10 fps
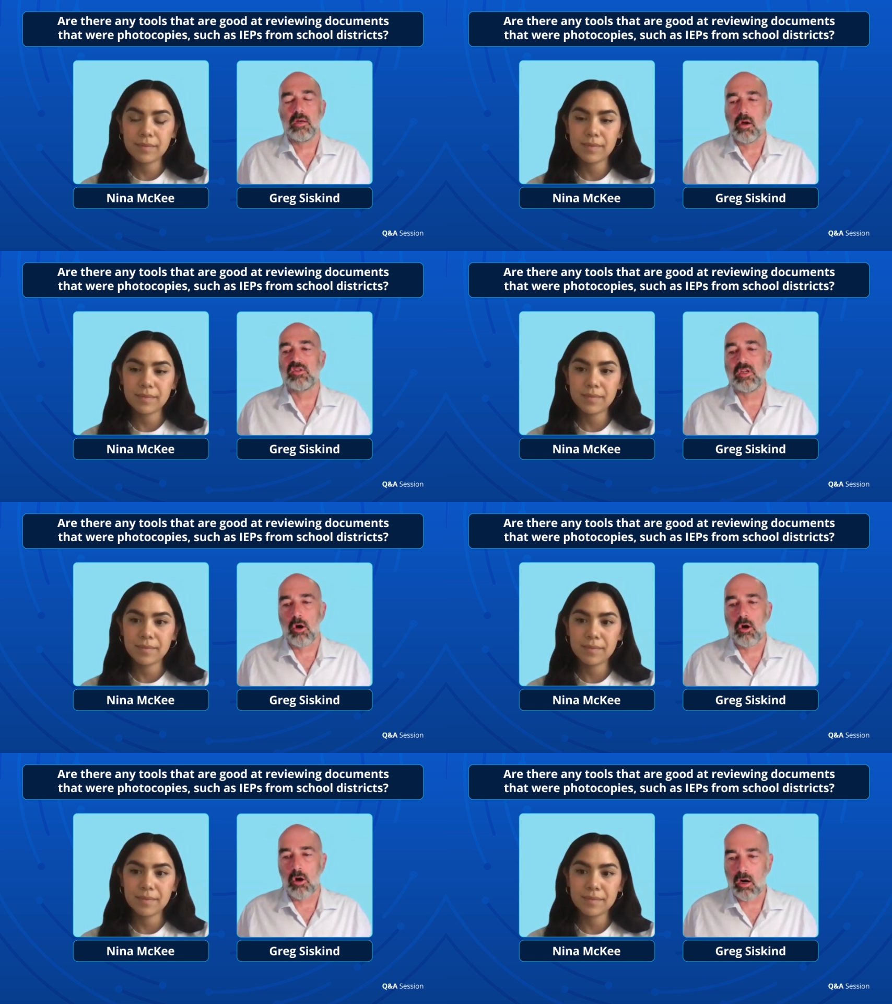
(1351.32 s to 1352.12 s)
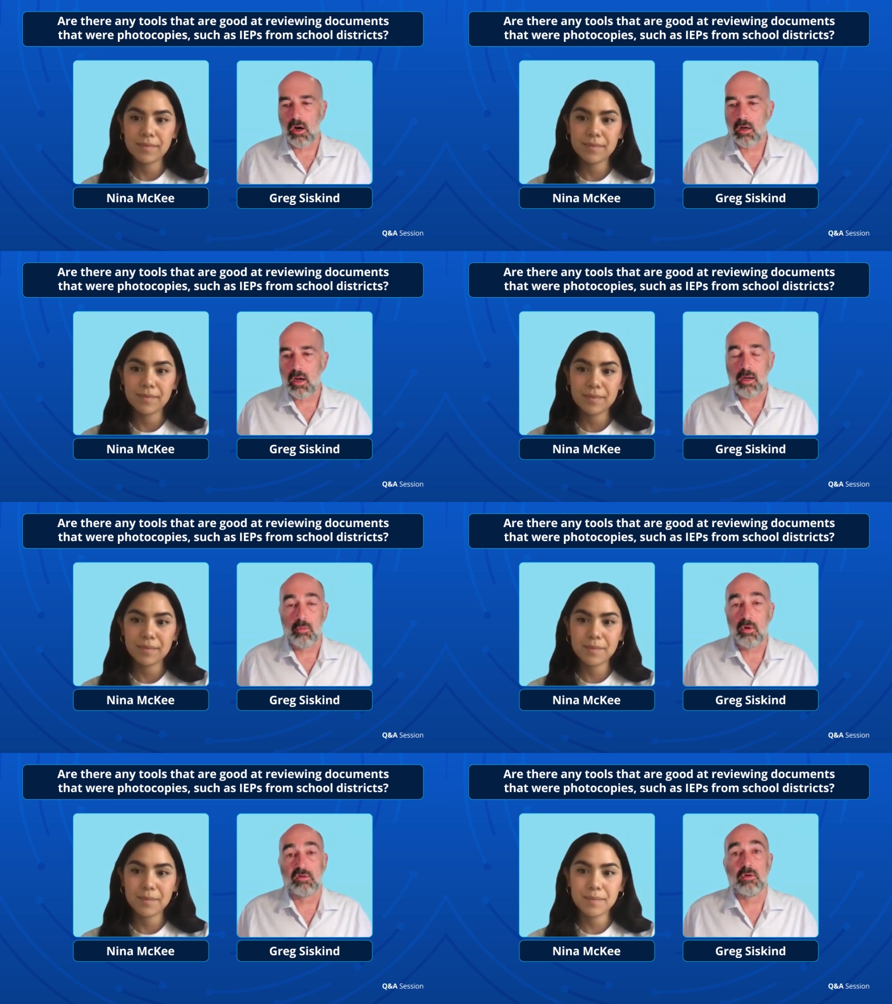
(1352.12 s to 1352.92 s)
Speaker 1: OCR, and
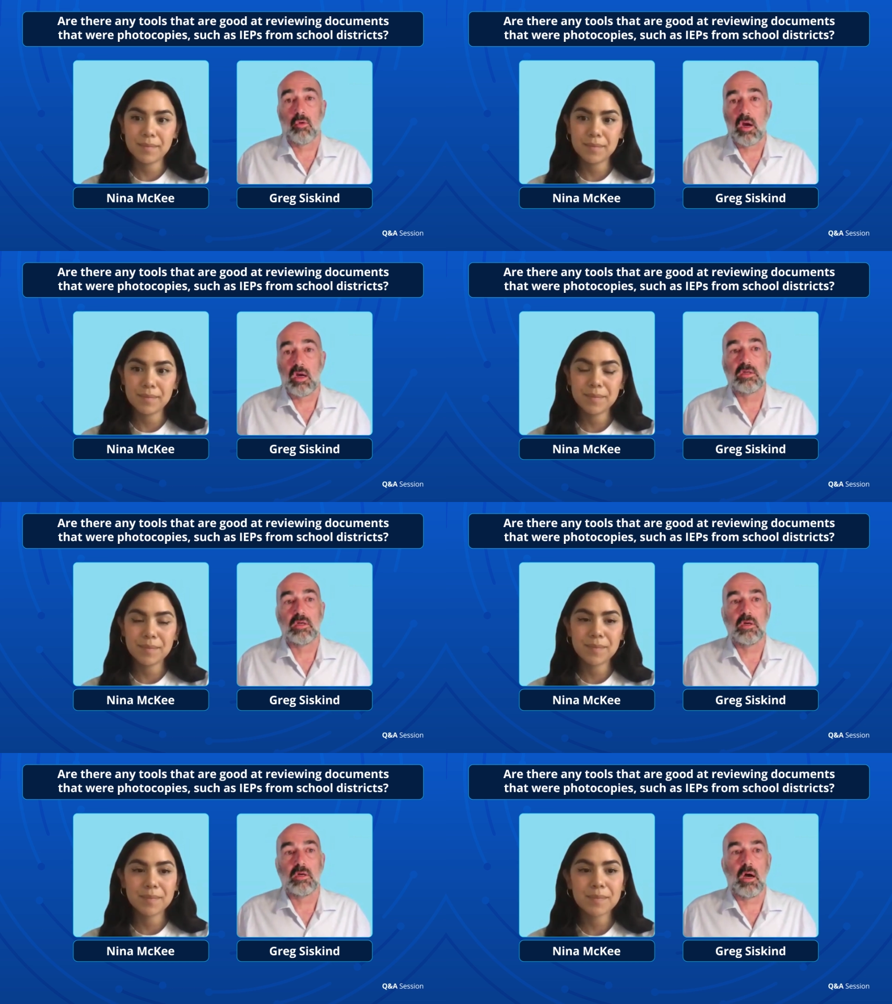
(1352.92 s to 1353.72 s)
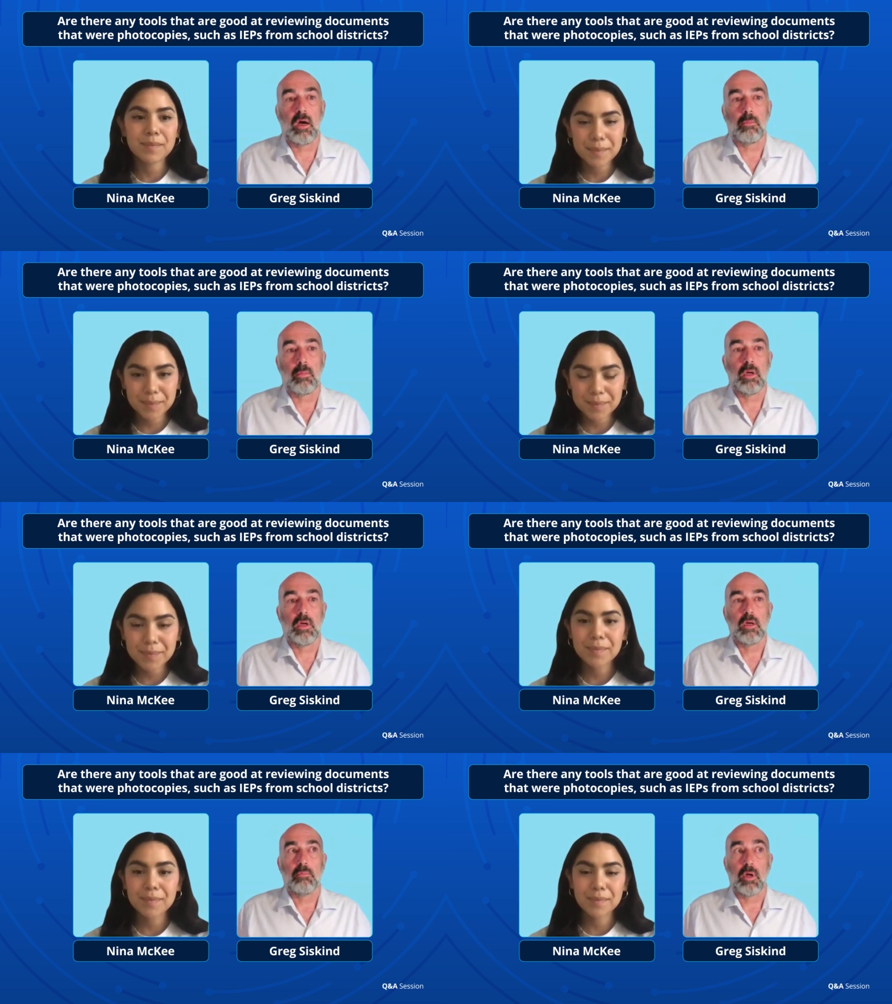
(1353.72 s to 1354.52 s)
it wasn't great, um,
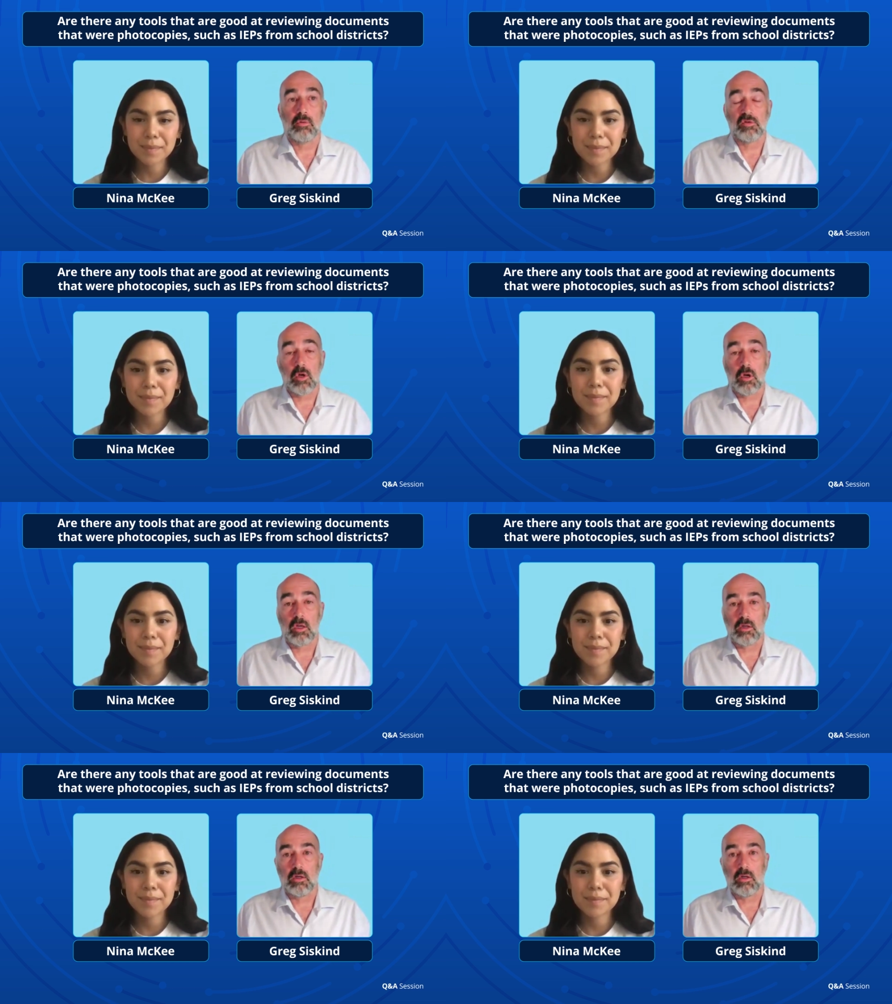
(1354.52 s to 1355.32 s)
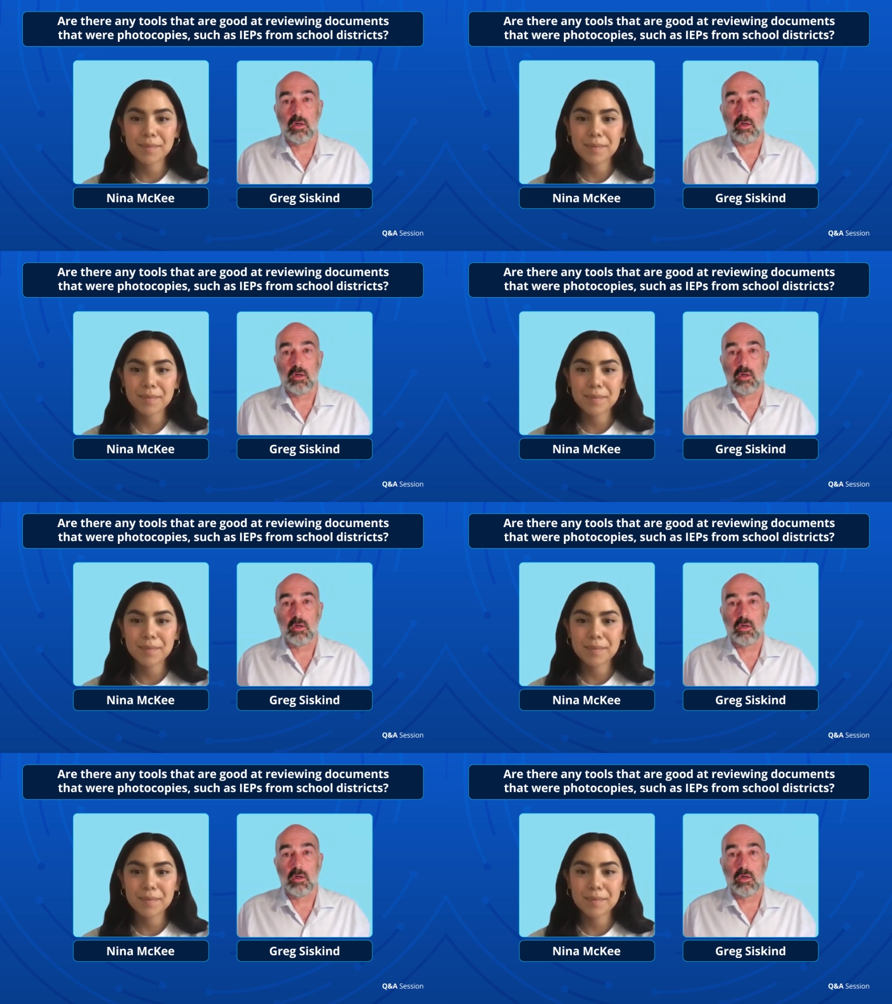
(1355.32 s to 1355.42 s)
but it was good.